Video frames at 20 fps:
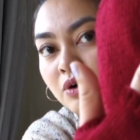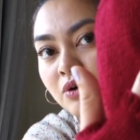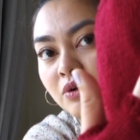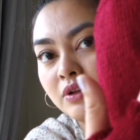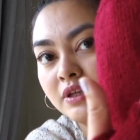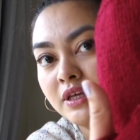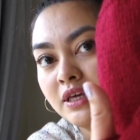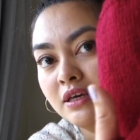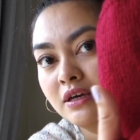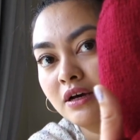
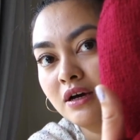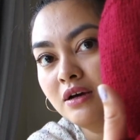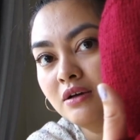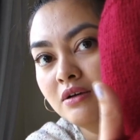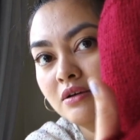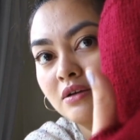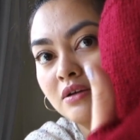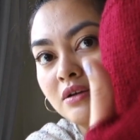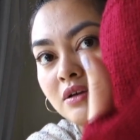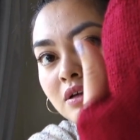hole here
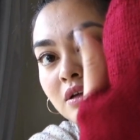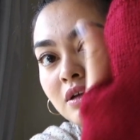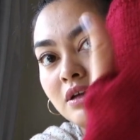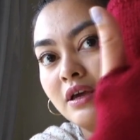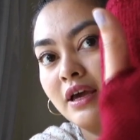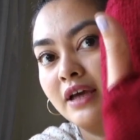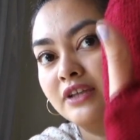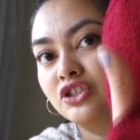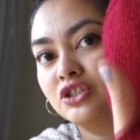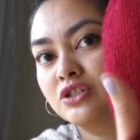
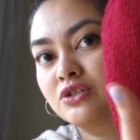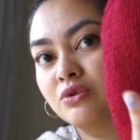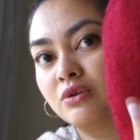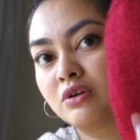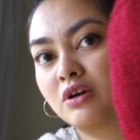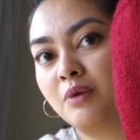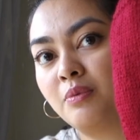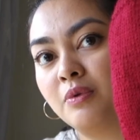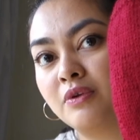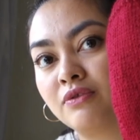and just do a
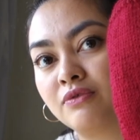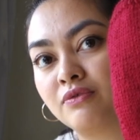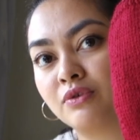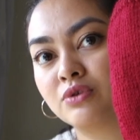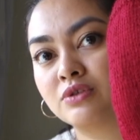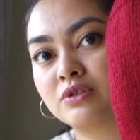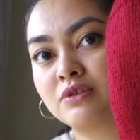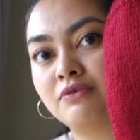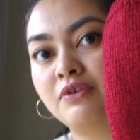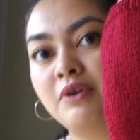couple of
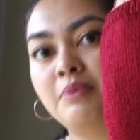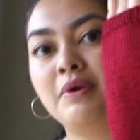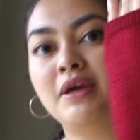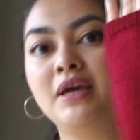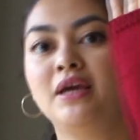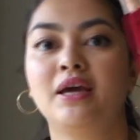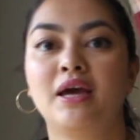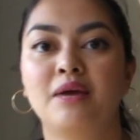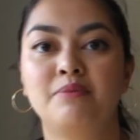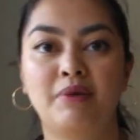rows of
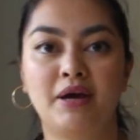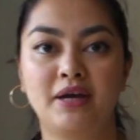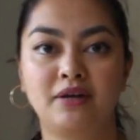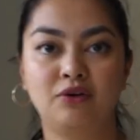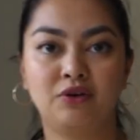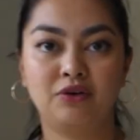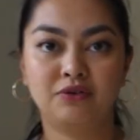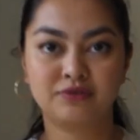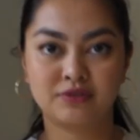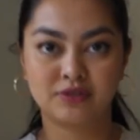ribbing and
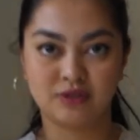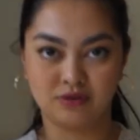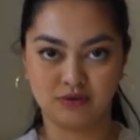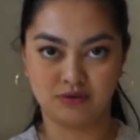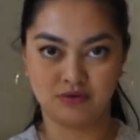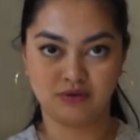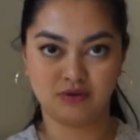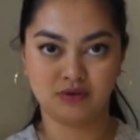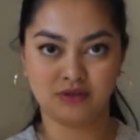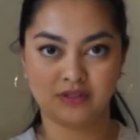bind off.
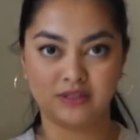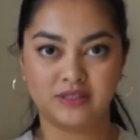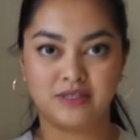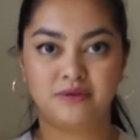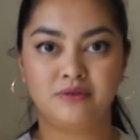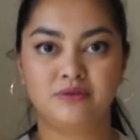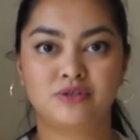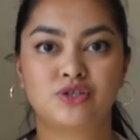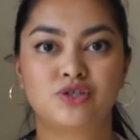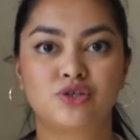So
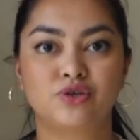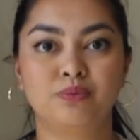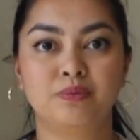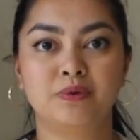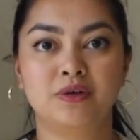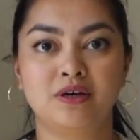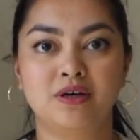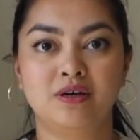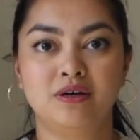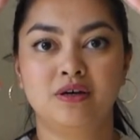
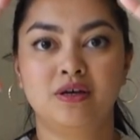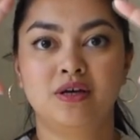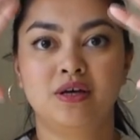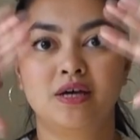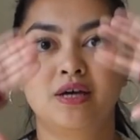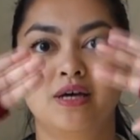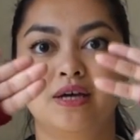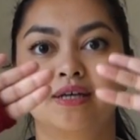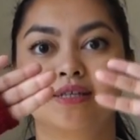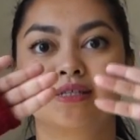super
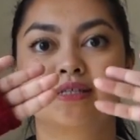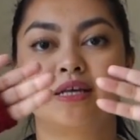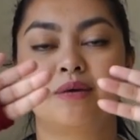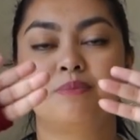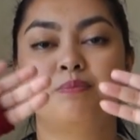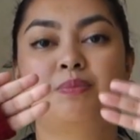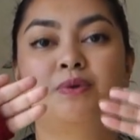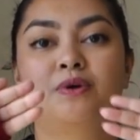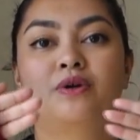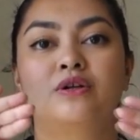
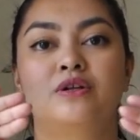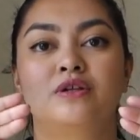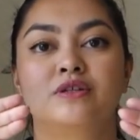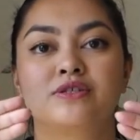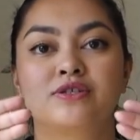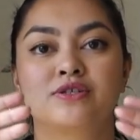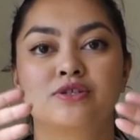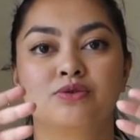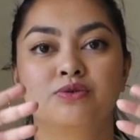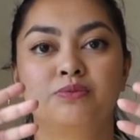simple,
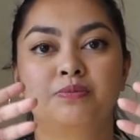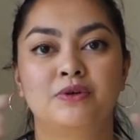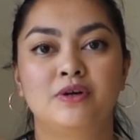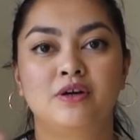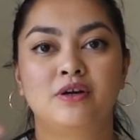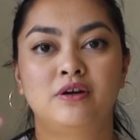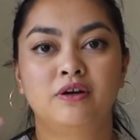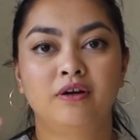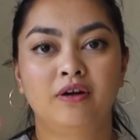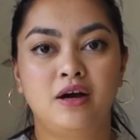
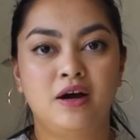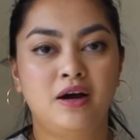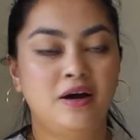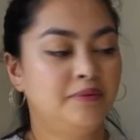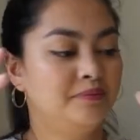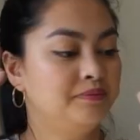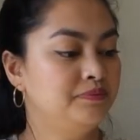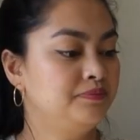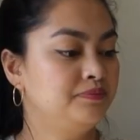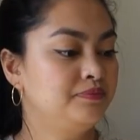
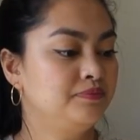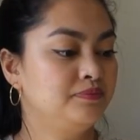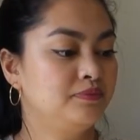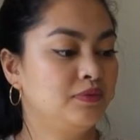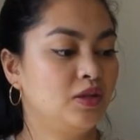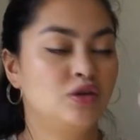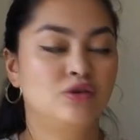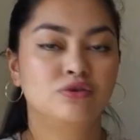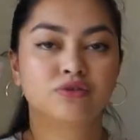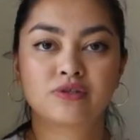super
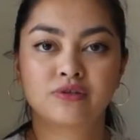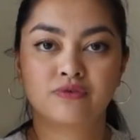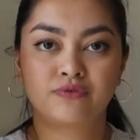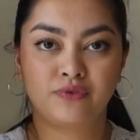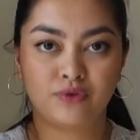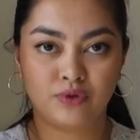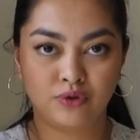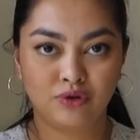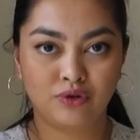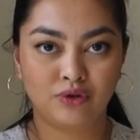
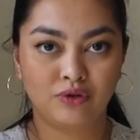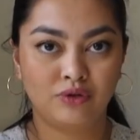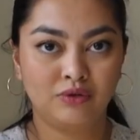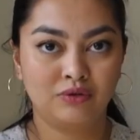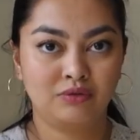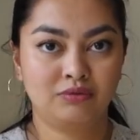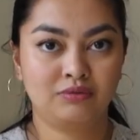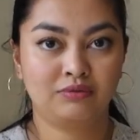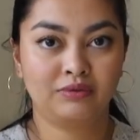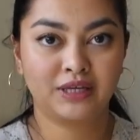
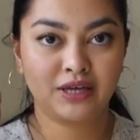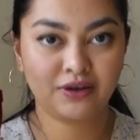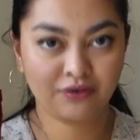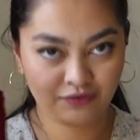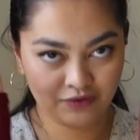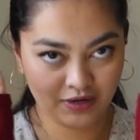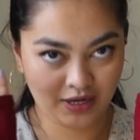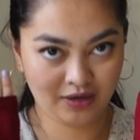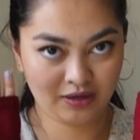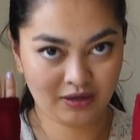useful
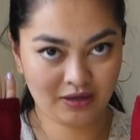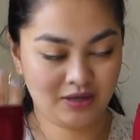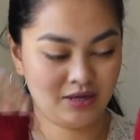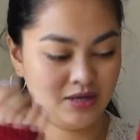gift knit.